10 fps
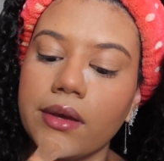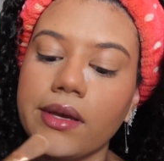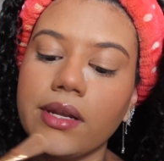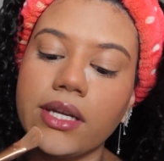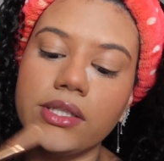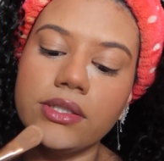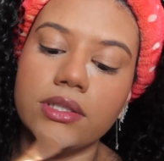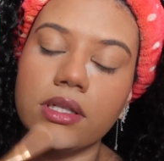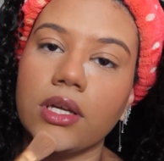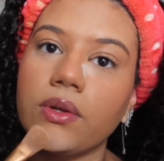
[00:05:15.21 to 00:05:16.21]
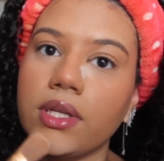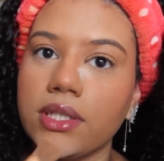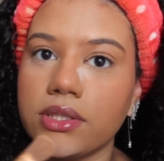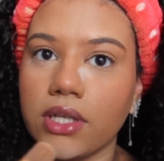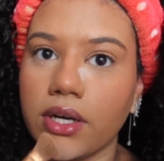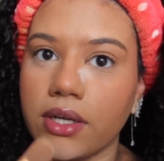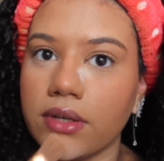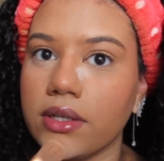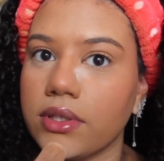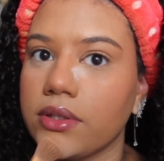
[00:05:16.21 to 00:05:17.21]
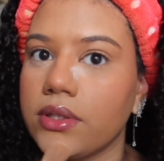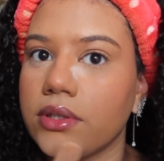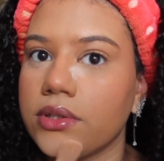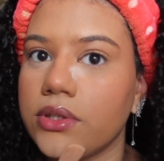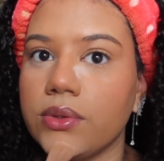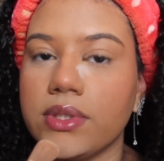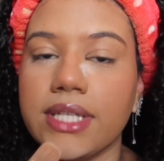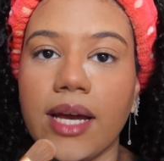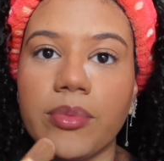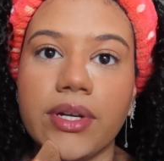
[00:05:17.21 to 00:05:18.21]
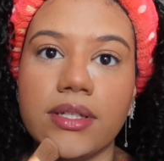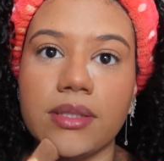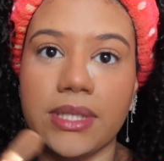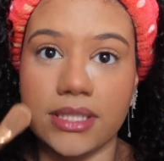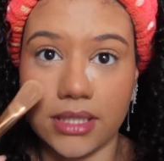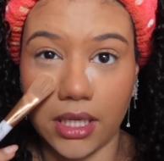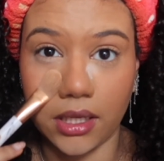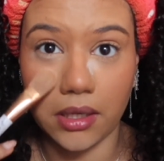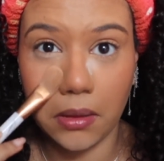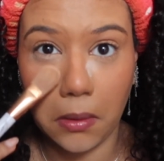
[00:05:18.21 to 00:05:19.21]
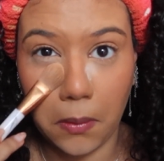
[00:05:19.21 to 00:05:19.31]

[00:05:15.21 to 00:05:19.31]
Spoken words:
and I just slowly start to tap it into my skin.